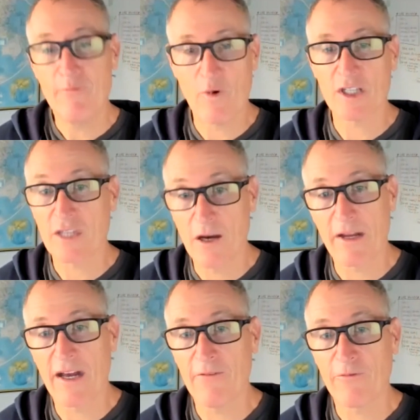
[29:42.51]
what's going
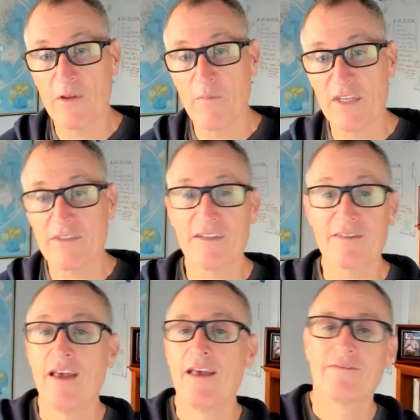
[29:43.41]
on from the business,
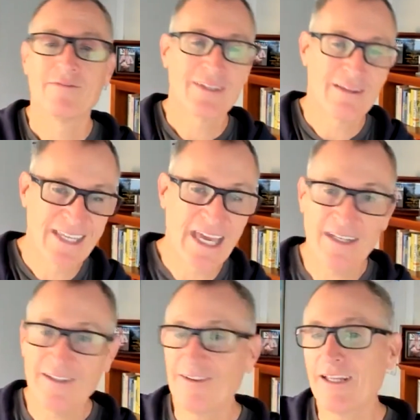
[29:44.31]
getting
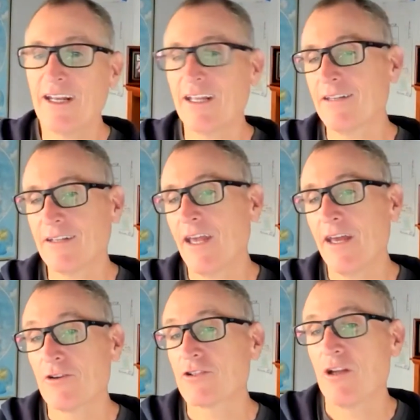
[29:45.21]
to leading
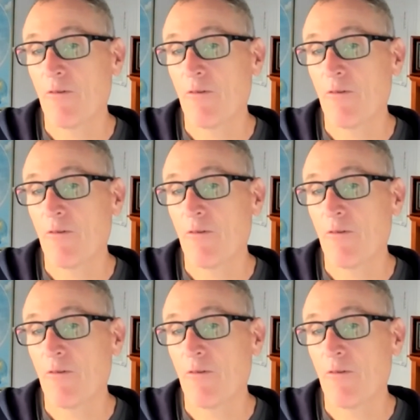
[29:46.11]
indicators,